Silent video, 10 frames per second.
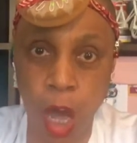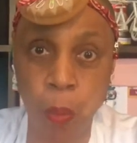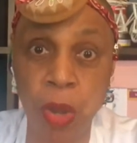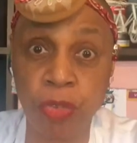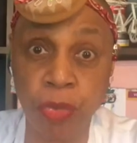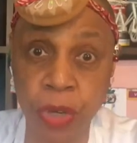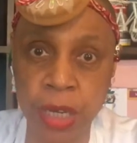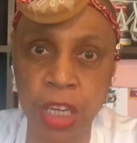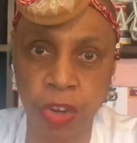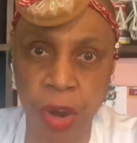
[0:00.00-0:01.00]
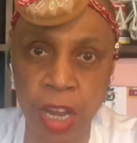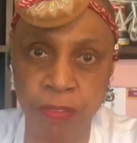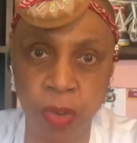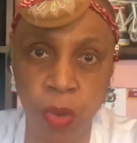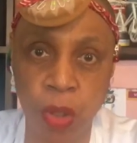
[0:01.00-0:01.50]
and we're really
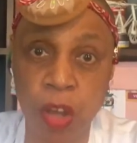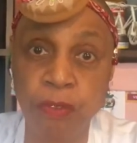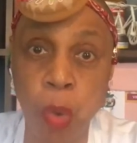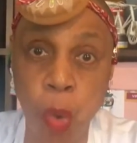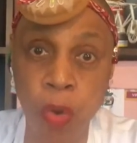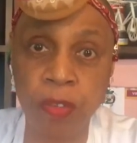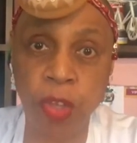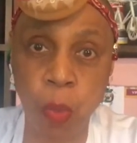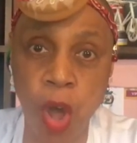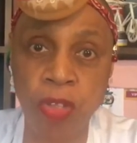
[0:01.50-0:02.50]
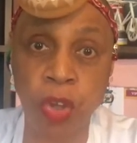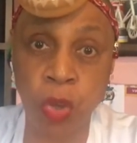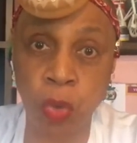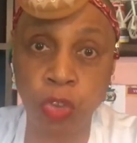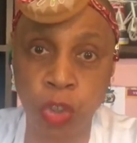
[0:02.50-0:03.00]
grateful for all of the work that
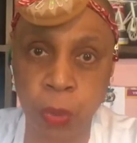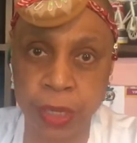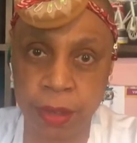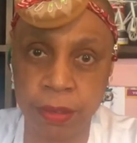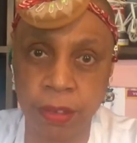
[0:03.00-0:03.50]
you're doing.